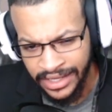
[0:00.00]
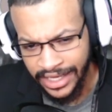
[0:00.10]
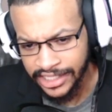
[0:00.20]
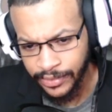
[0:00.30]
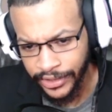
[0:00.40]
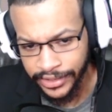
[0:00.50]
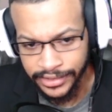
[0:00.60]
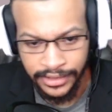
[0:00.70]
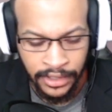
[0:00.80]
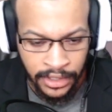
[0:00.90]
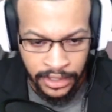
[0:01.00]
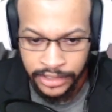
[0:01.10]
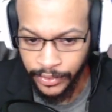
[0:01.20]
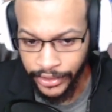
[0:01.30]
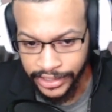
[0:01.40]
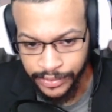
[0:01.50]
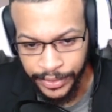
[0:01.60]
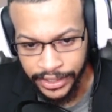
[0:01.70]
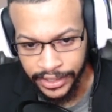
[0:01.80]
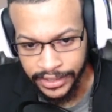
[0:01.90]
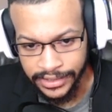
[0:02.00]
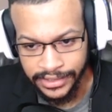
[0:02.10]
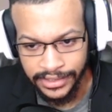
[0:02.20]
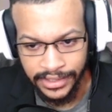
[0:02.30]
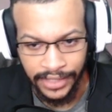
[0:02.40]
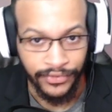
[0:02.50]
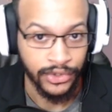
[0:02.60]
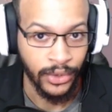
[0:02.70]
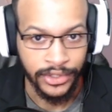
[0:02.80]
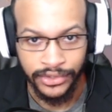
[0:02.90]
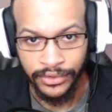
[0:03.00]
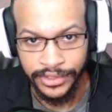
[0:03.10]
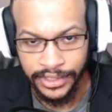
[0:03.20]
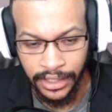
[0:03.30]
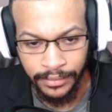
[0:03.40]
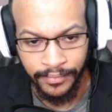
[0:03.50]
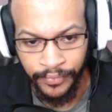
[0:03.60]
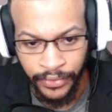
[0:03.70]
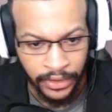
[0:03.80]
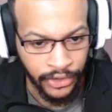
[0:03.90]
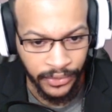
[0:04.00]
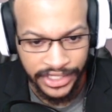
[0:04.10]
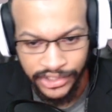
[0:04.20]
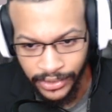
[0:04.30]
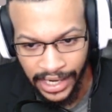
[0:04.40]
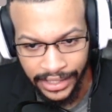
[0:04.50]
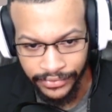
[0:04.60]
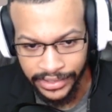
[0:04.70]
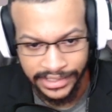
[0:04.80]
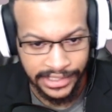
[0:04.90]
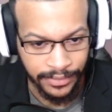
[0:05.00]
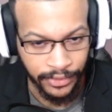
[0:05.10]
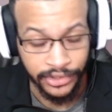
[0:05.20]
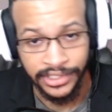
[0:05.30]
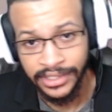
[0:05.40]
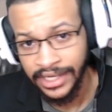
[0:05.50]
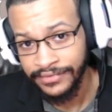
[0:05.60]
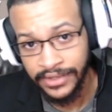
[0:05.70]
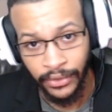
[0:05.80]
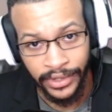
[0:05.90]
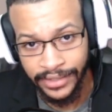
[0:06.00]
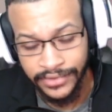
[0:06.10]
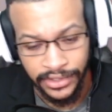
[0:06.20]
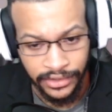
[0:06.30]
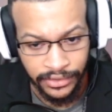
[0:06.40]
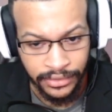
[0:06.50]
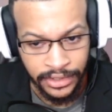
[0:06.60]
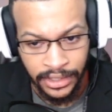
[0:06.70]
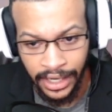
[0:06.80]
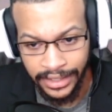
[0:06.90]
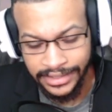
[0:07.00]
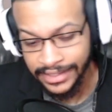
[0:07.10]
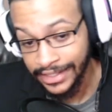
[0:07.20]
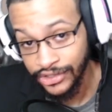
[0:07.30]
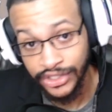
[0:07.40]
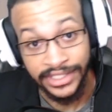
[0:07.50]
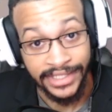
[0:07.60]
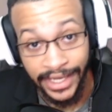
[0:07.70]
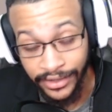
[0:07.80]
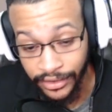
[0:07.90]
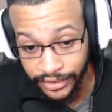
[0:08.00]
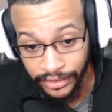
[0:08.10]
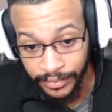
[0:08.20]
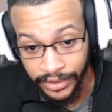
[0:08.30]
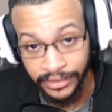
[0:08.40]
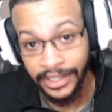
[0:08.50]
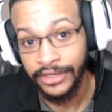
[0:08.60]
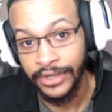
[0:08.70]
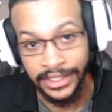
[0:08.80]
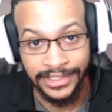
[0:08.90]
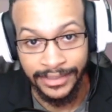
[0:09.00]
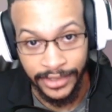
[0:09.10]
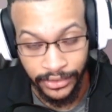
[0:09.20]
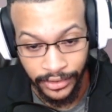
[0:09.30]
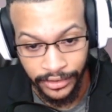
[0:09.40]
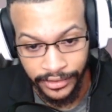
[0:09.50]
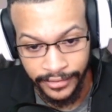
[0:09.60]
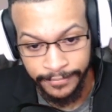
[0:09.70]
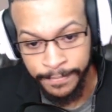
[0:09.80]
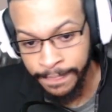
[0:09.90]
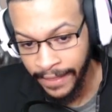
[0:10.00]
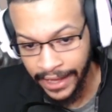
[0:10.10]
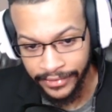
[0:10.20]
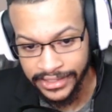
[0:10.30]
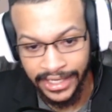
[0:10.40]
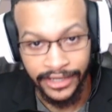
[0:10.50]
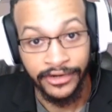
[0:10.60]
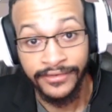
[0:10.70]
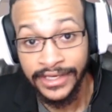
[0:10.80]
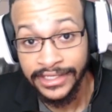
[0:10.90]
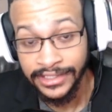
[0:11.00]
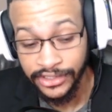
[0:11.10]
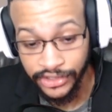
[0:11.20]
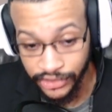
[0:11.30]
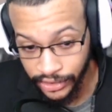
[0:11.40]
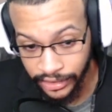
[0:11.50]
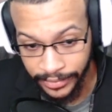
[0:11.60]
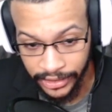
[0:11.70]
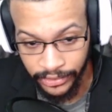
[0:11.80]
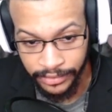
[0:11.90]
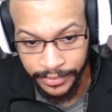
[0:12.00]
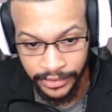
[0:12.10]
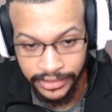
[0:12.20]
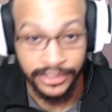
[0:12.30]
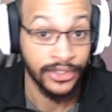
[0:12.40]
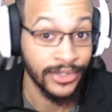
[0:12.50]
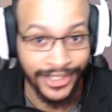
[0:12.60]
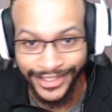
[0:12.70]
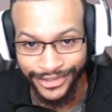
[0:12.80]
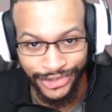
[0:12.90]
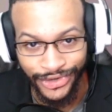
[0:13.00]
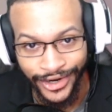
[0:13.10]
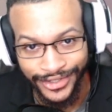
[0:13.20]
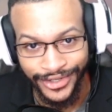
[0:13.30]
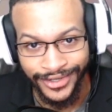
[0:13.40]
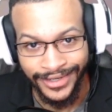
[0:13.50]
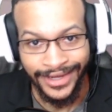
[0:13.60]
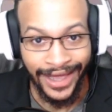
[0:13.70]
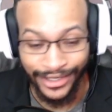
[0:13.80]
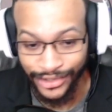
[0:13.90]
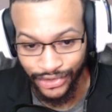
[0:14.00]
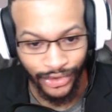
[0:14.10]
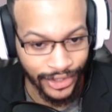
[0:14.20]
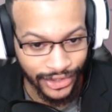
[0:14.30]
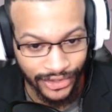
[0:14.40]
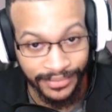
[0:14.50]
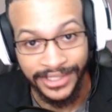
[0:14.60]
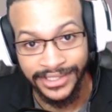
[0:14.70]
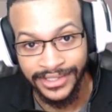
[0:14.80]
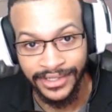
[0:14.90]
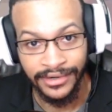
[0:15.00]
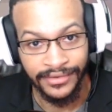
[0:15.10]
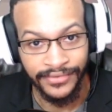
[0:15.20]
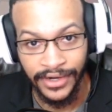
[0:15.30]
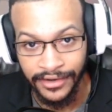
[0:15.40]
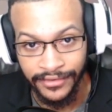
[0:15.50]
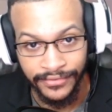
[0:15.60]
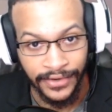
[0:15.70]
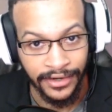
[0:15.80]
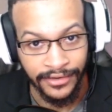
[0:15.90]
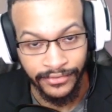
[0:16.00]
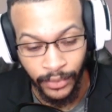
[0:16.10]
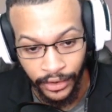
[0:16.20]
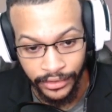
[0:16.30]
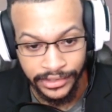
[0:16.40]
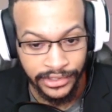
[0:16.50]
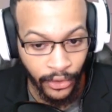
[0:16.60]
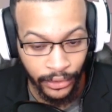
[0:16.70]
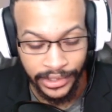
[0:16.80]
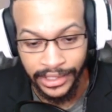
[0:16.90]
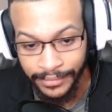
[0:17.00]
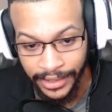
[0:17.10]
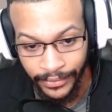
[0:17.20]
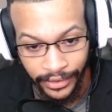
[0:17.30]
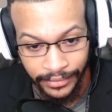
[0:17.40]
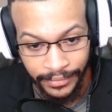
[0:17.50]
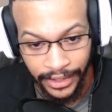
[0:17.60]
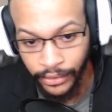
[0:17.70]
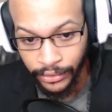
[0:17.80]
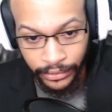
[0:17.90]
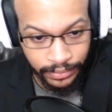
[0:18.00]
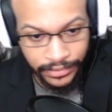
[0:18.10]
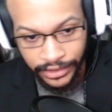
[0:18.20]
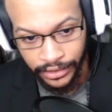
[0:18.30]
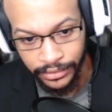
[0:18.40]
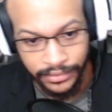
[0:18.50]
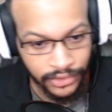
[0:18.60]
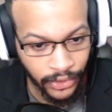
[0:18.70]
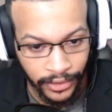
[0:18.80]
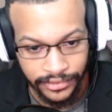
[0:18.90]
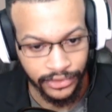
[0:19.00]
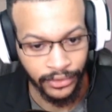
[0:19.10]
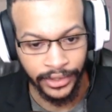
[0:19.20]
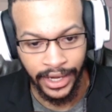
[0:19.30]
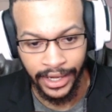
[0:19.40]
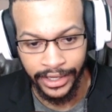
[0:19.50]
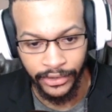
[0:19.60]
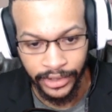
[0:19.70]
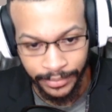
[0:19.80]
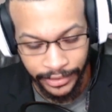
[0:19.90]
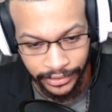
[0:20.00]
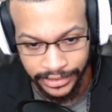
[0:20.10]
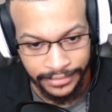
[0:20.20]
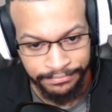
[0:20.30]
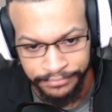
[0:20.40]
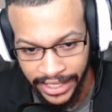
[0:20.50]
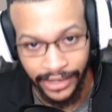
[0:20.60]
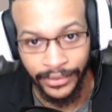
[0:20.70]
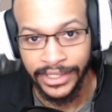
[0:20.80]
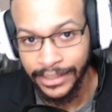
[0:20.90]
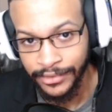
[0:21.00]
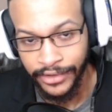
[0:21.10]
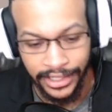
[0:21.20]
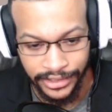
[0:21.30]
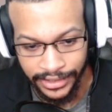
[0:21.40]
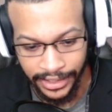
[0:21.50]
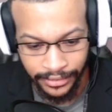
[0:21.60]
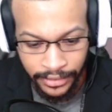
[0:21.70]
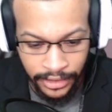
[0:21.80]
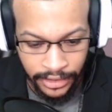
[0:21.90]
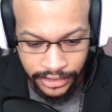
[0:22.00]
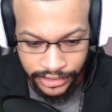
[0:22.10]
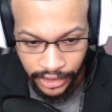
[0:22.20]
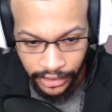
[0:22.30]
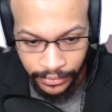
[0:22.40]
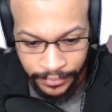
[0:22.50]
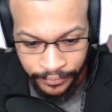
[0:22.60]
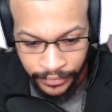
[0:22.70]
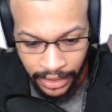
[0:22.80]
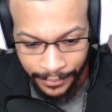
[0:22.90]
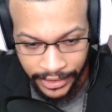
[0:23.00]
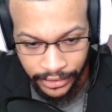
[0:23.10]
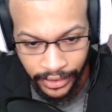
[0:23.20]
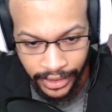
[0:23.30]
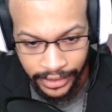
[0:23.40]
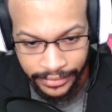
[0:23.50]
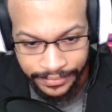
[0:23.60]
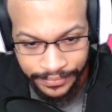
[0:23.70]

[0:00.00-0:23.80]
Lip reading: It's pointless. It's pointless because if you're 12 stories up, you're way too high to really see the person. All you have to do, honestly, is just stand under your build like you guys seen me do earlier. And this guy could have easily stood under my quick builds, used this Destructor, and destroyed the 2 pieces of walls holding up my whole, you know, 12-story high quick build, and I would have came crashing down. So I'm gonna go ahead,